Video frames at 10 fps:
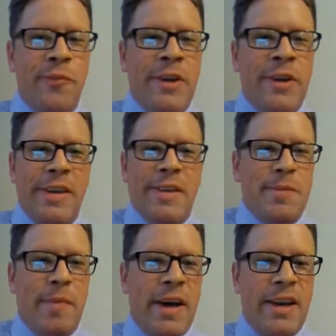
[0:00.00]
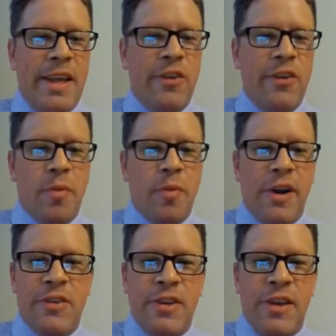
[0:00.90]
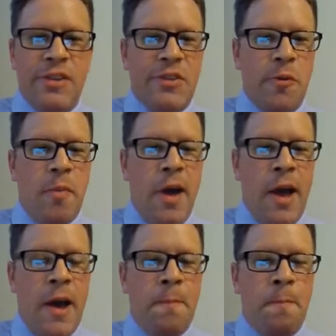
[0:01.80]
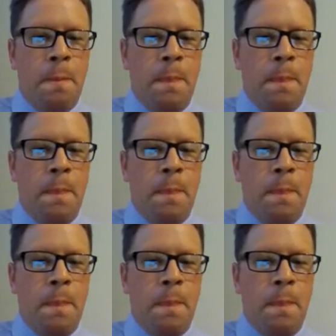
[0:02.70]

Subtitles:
We don't get Spotted Eagle as president. It's too bad.